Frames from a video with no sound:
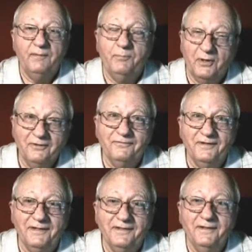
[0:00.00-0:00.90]
a
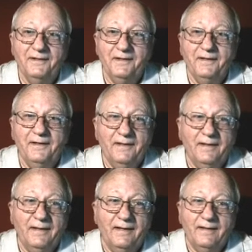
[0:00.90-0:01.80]
perfect
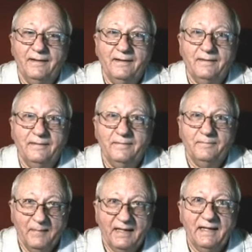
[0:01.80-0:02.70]
uh,
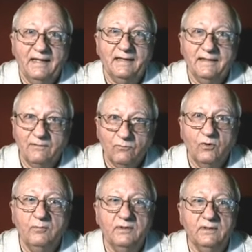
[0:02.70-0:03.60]
man and
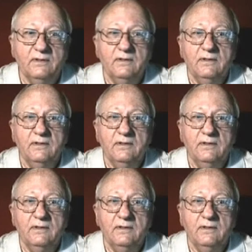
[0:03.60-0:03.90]
woman